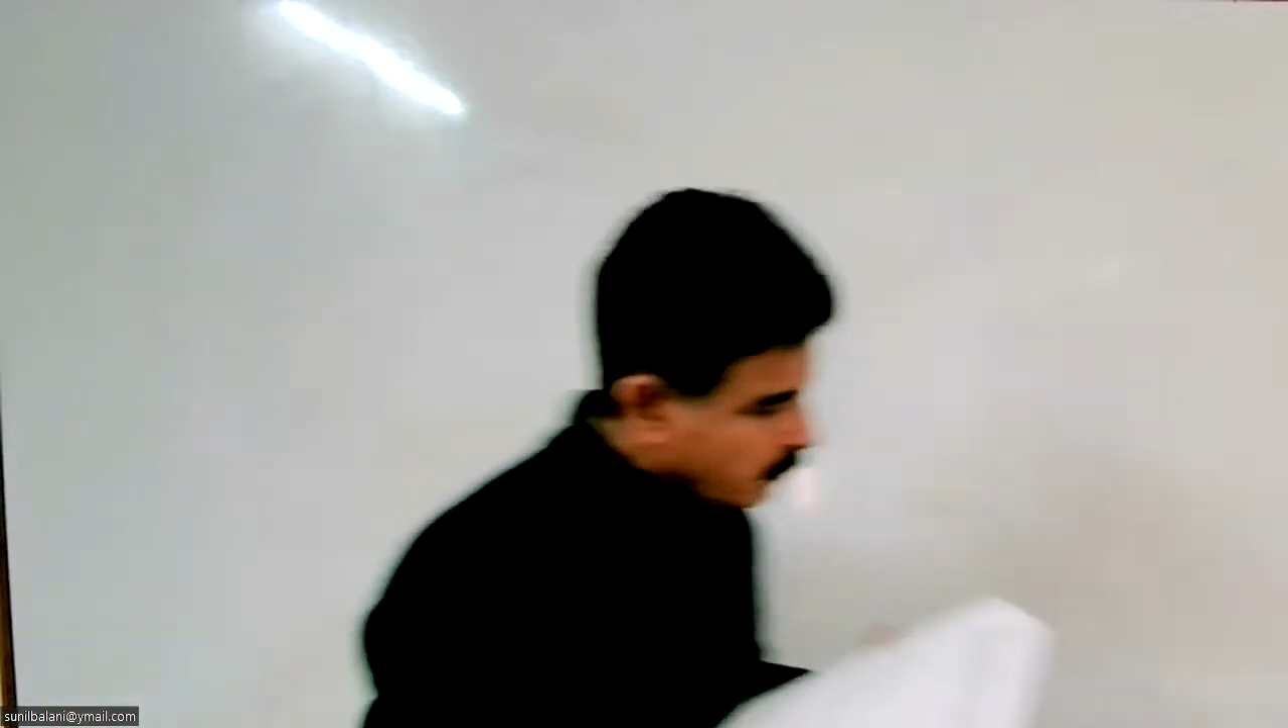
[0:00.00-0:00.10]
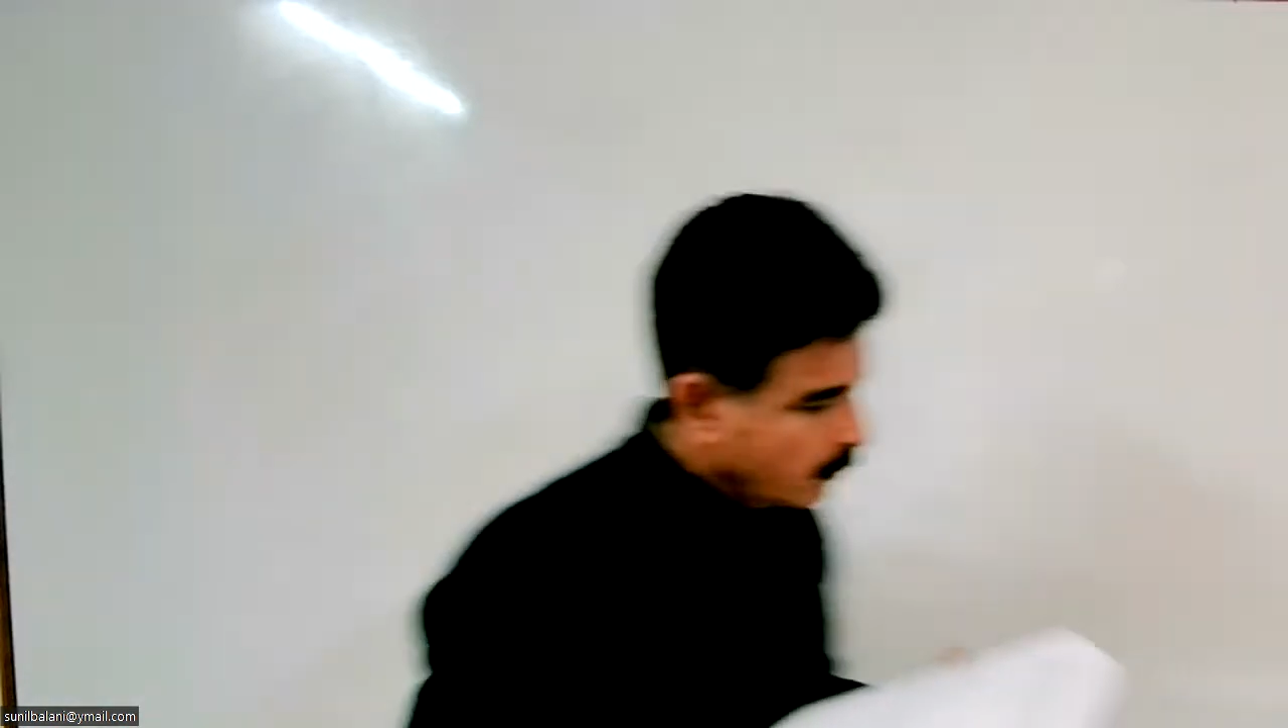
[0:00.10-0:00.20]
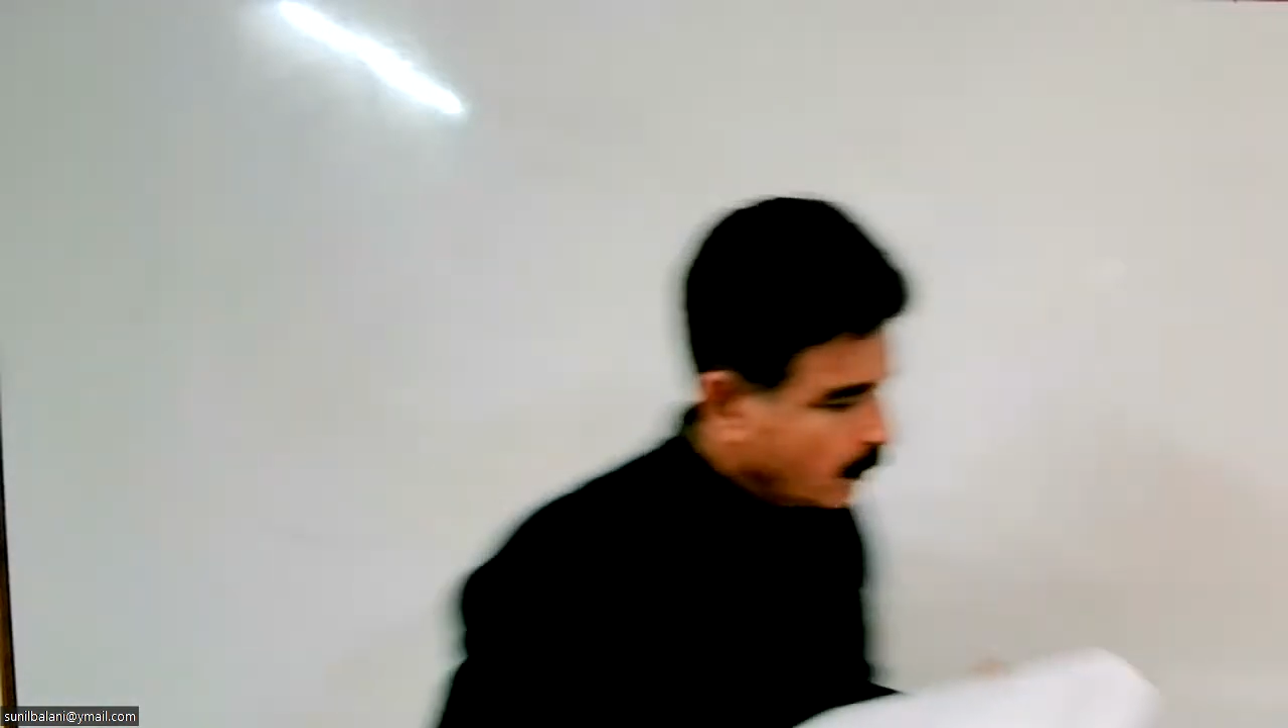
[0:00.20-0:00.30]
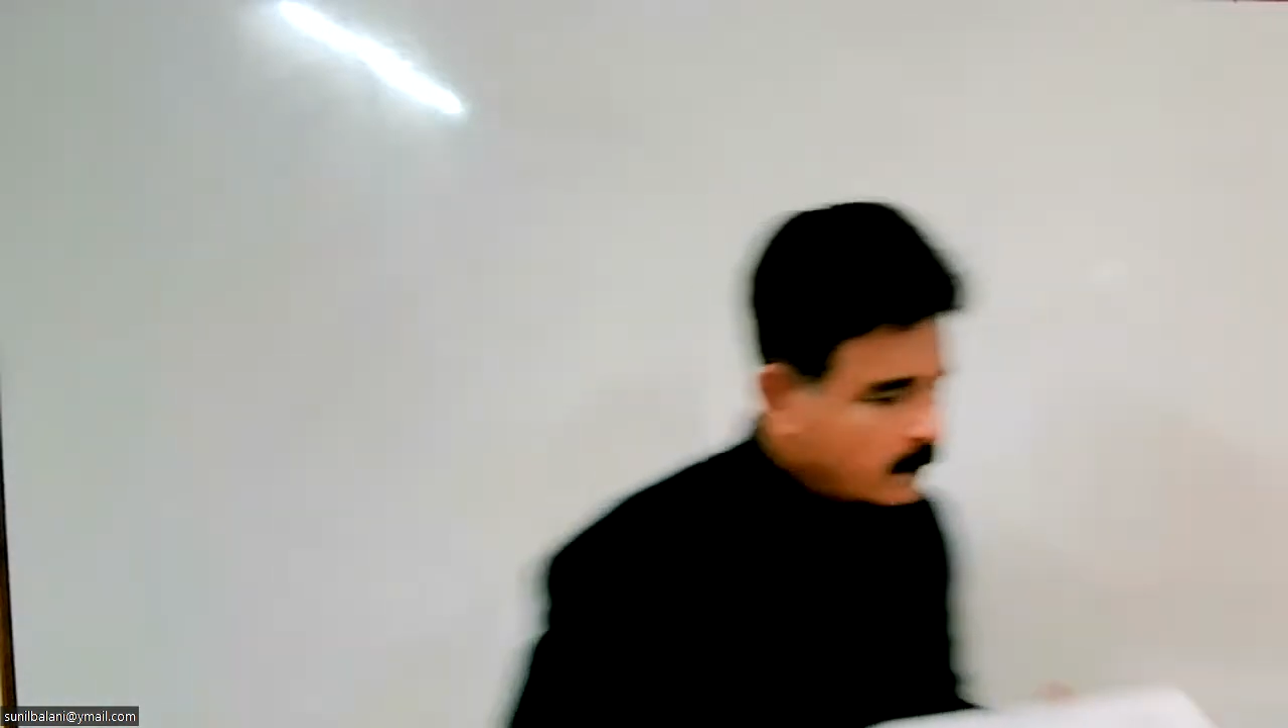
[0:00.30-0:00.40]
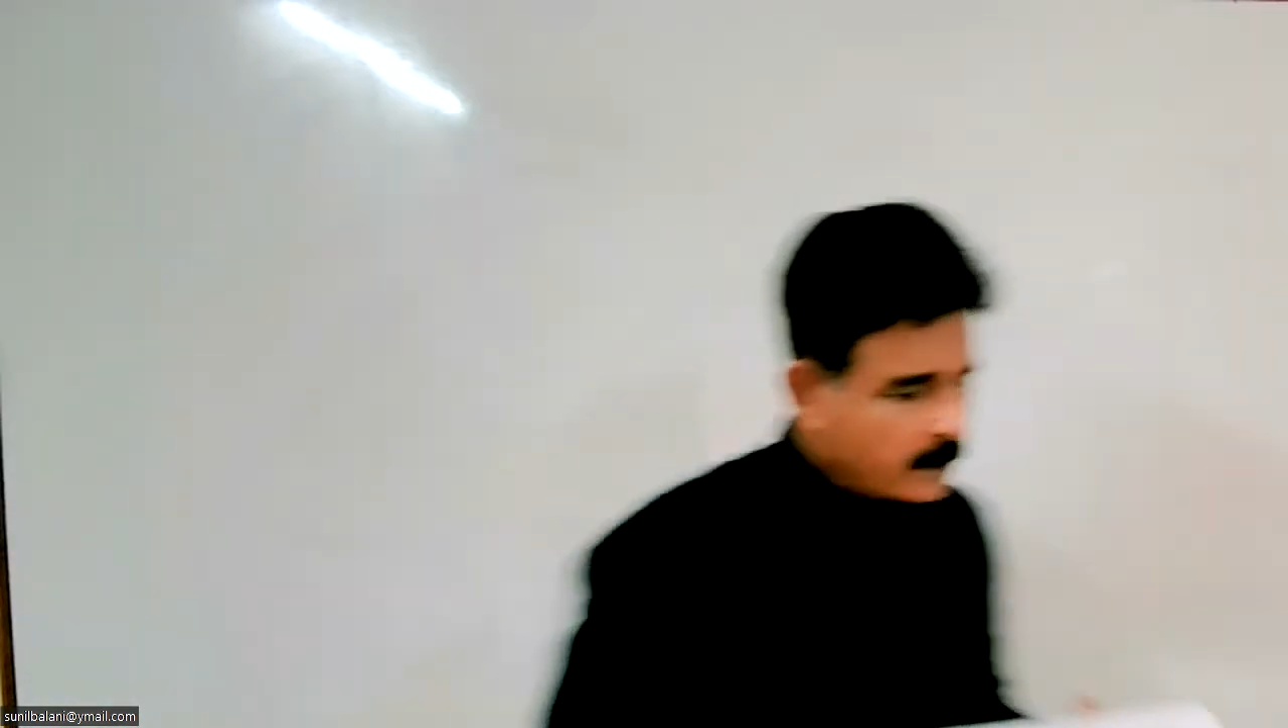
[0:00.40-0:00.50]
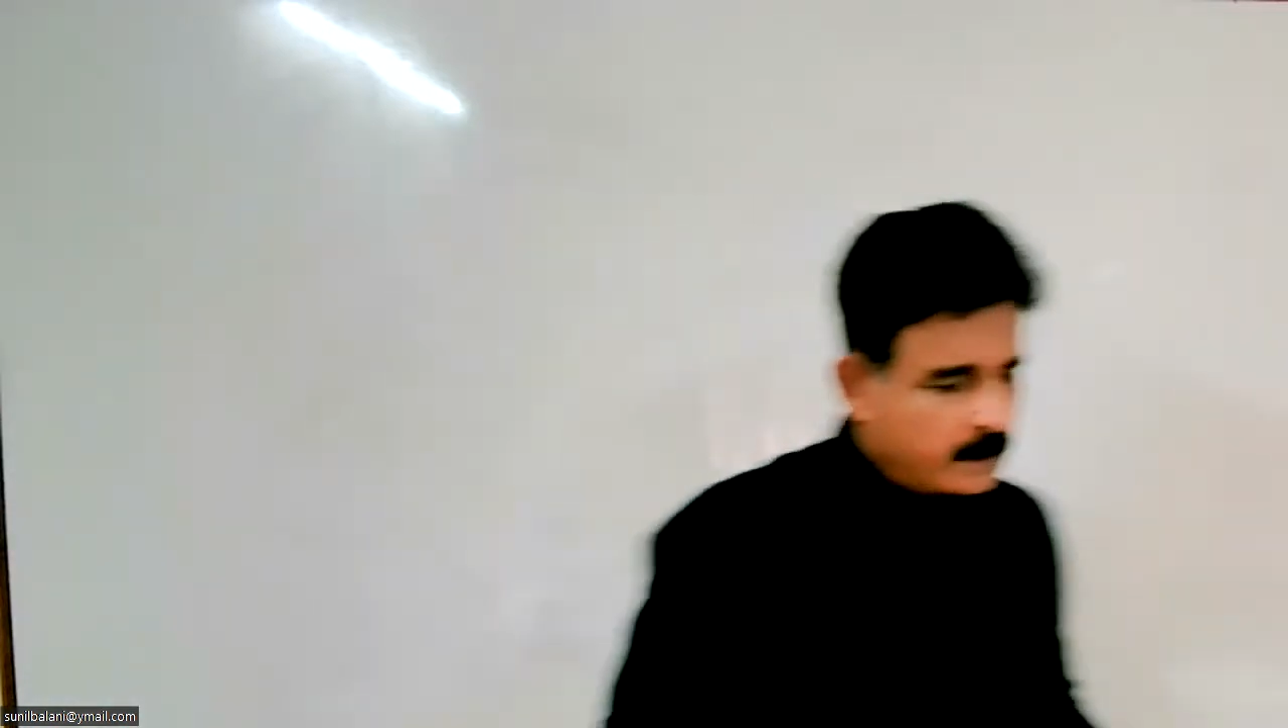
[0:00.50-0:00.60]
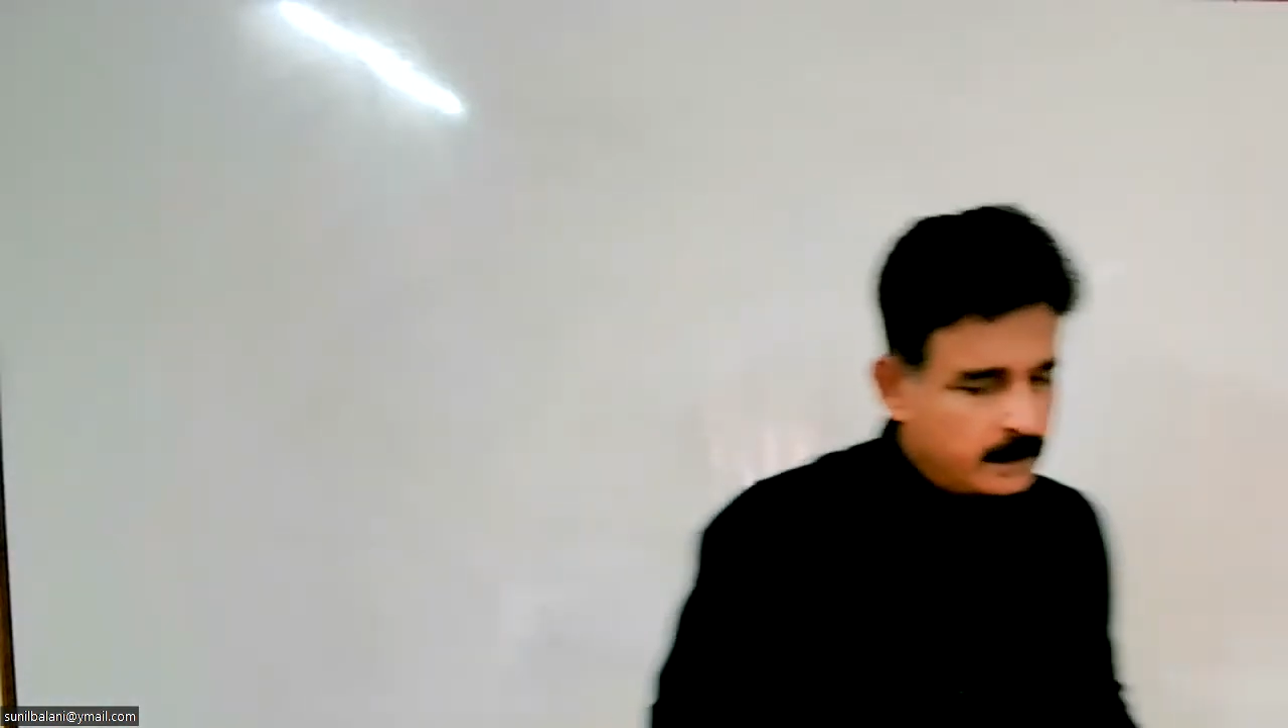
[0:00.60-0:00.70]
All right.